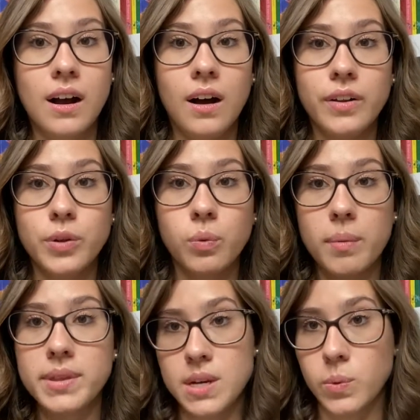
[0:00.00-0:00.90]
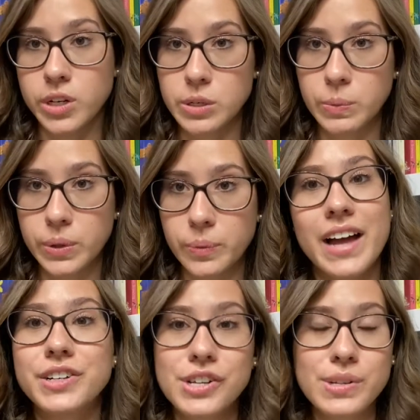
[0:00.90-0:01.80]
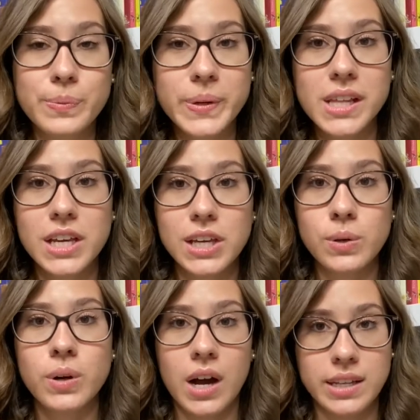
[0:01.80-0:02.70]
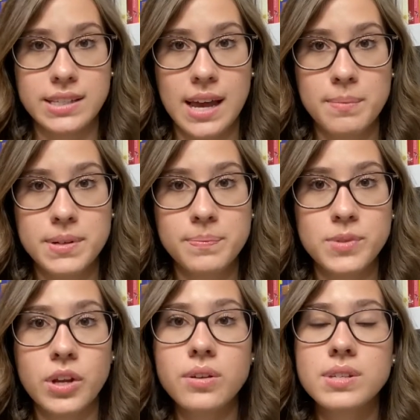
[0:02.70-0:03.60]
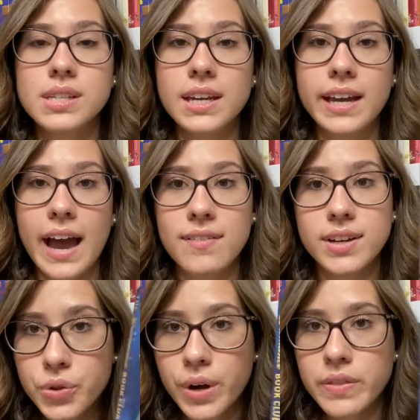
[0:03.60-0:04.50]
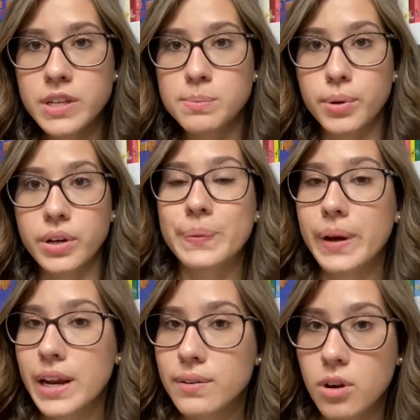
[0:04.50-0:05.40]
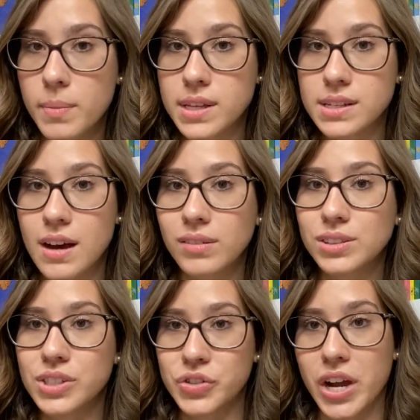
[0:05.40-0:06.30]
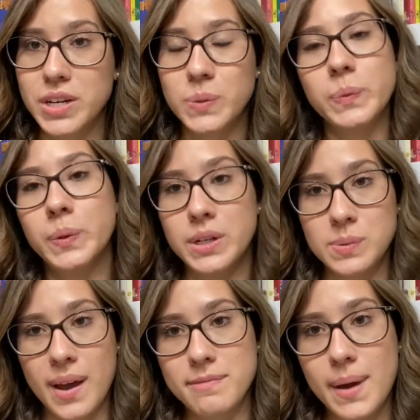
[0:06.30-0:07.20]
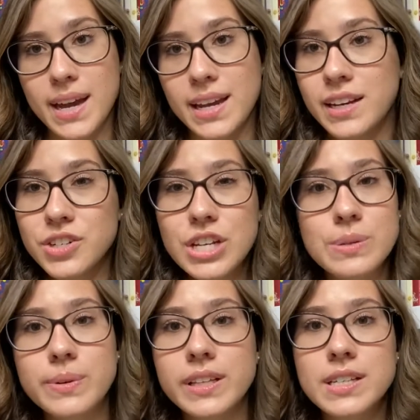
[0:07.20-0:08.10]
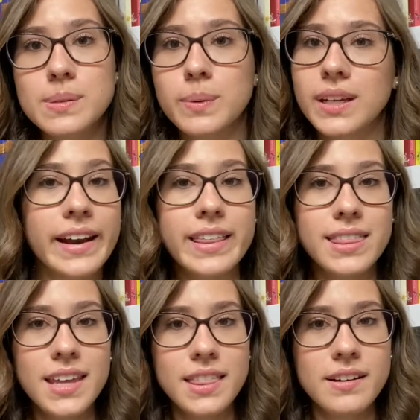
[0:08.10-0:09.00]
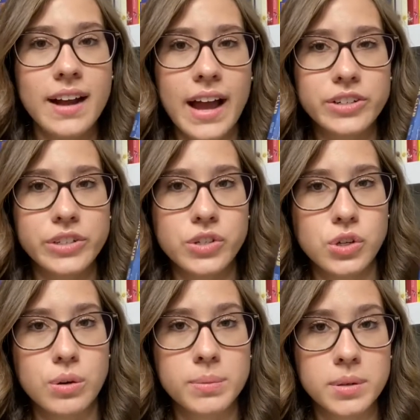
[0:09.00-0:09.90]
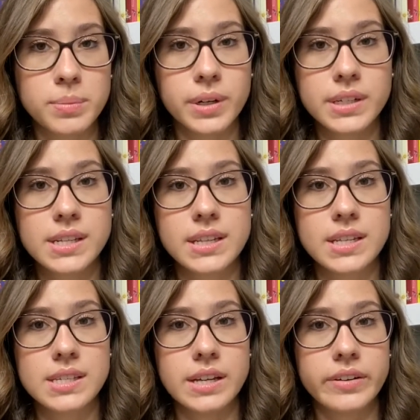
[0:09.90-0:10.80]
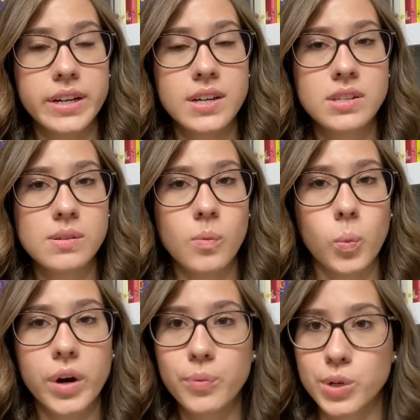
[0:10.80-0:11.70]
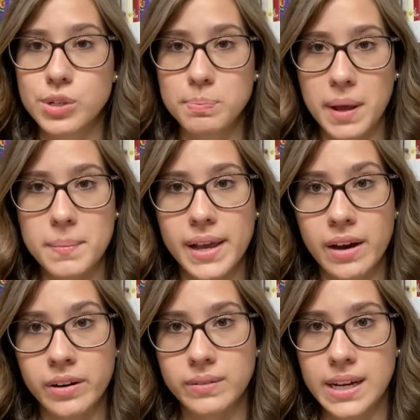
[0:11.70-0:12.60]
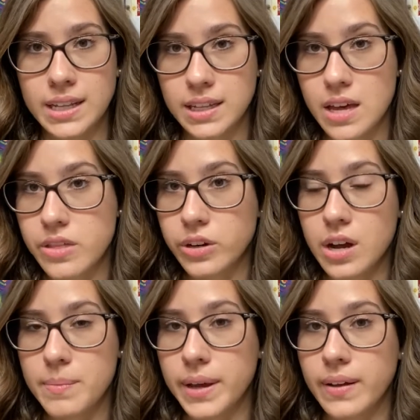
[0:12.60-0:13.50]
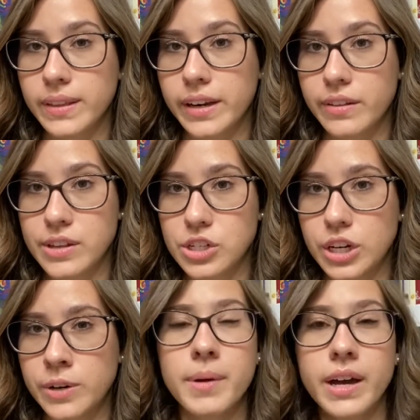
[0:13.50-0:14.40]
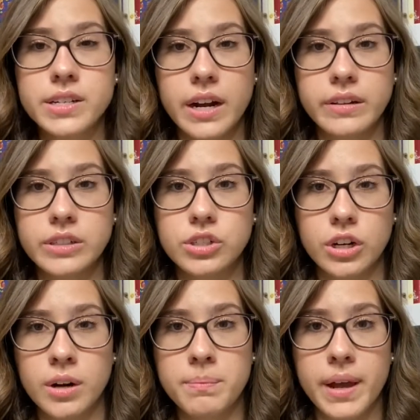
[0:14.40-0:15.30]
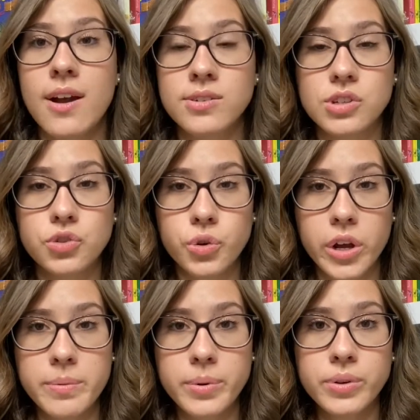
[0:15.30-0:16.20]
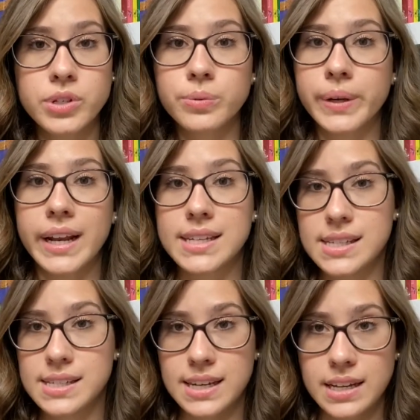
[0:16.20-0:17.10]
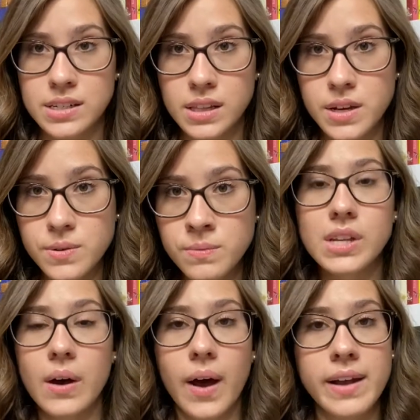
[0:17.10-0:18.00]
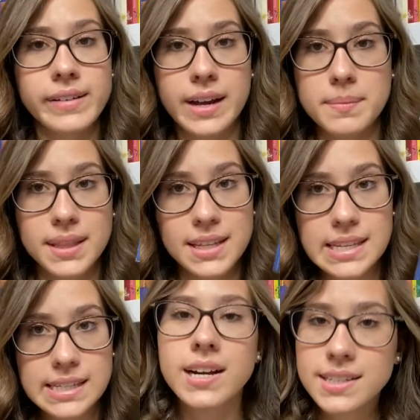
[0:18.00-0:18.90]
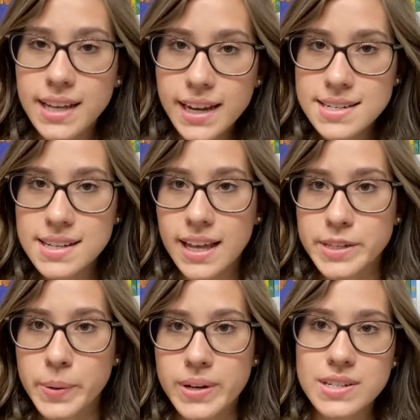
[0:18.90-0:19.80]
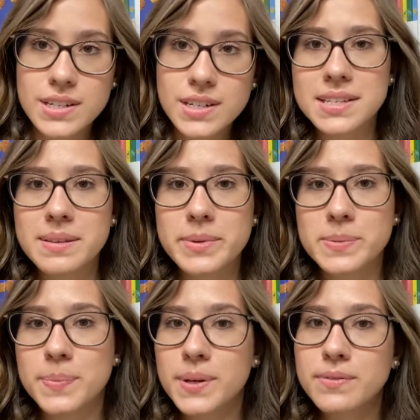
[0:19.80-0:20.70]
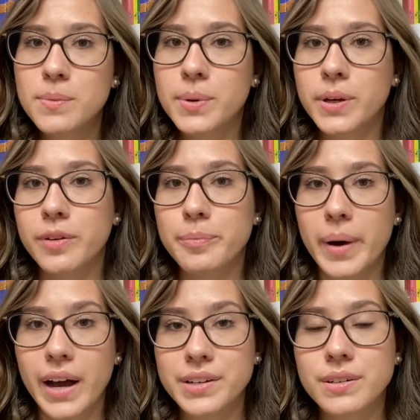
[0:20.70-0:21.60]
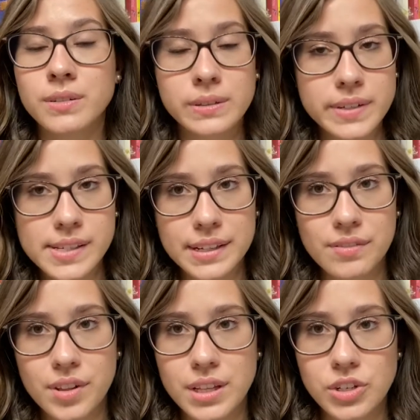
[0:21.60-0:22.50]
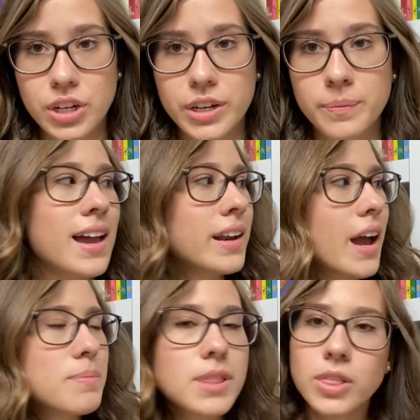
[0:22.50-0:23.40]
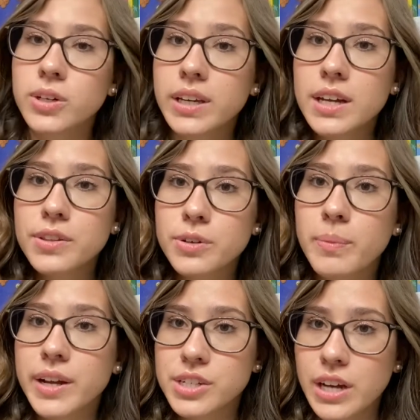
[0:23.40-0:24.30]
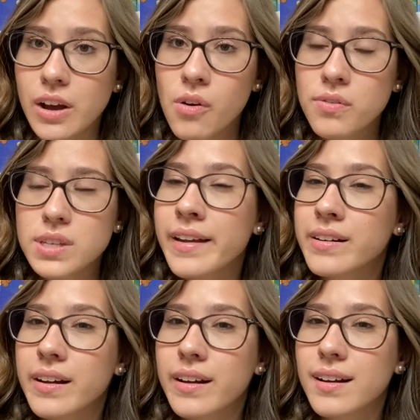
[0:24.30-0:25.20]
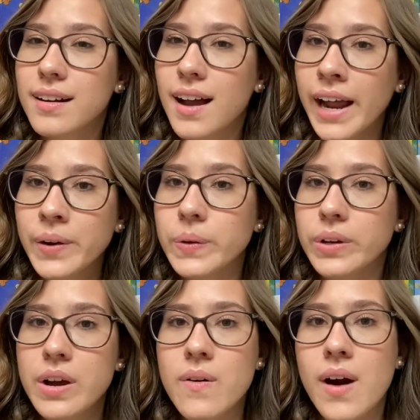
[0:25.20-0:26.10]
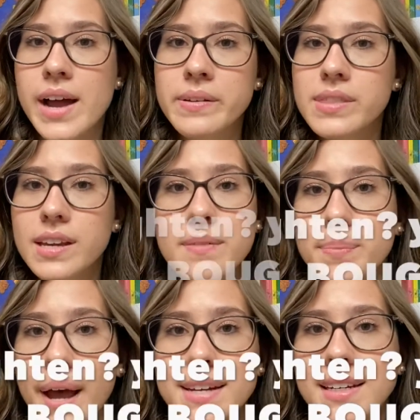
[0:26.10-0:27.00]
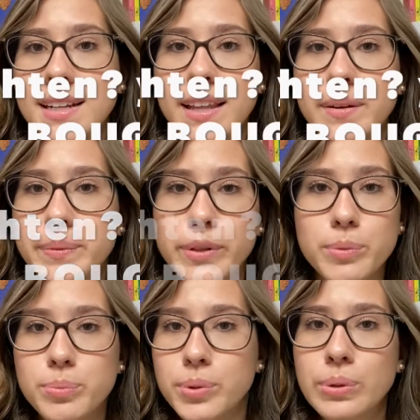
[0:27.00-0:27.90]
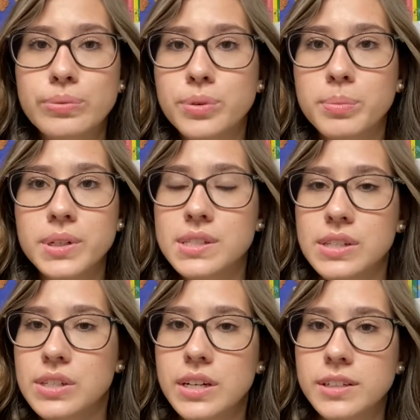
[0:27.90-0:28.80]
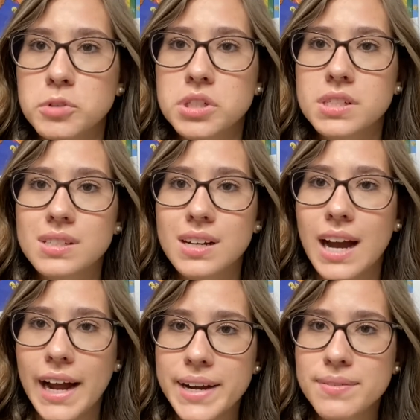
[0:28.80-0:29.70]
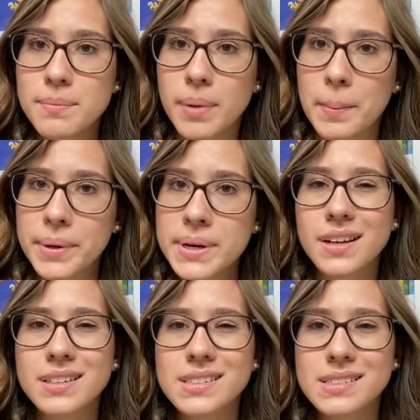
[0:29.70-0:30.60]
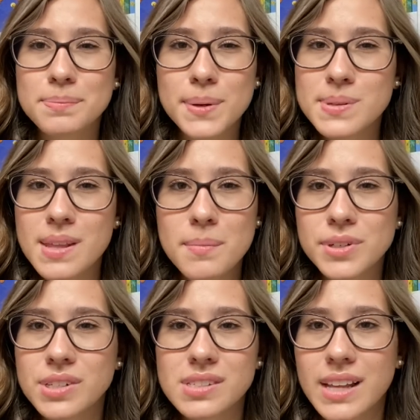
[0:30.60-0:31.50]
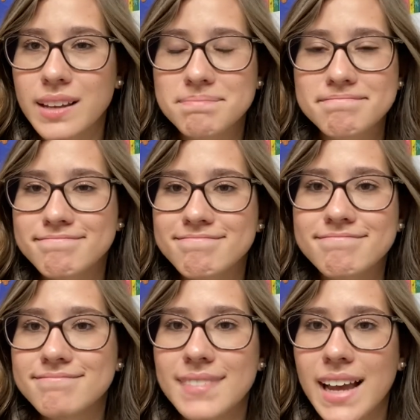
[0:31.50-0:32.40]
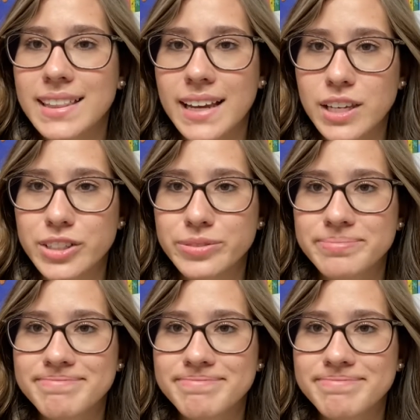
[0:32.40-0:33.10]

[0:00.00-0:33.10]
on the women they want to woo. And it's just a really cute concept. So you see Gavin throughout this book reading romance novels and trying to woo his wife back. And it's just really sweet. And I think there are actually 2 more books in the series, one of which may be out already and the other coming out later this year. I'm not entirely sure, but it was enjoyable to read as a standalone, so I recommend this. Our second to last question is the most beautiful book you've bought or received this year. And I've been looking through my shelves and I don't know. I don't think I've bought any like really beautiful books this year, which is kind of a bummer because most of them are just like not that cute.